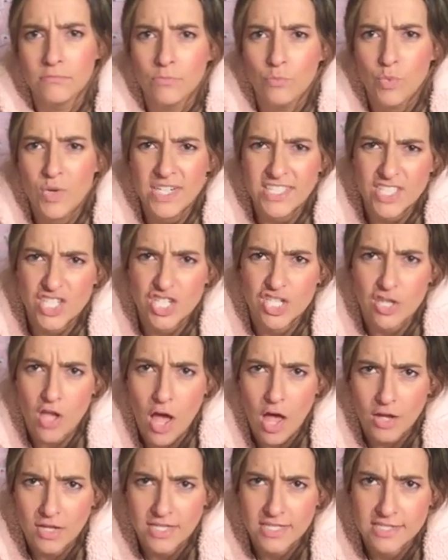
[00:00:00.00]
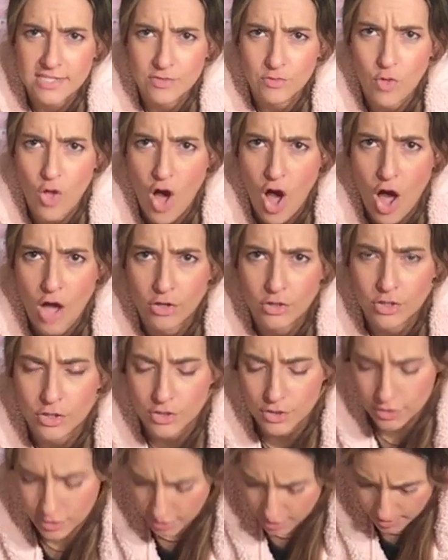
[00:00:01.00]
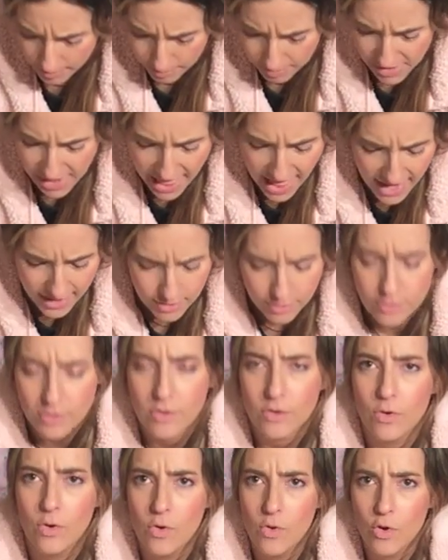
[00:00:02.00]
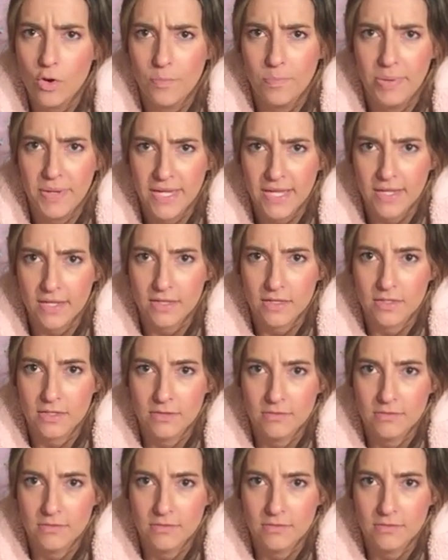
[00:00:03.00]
Which sock is longer, black or pink?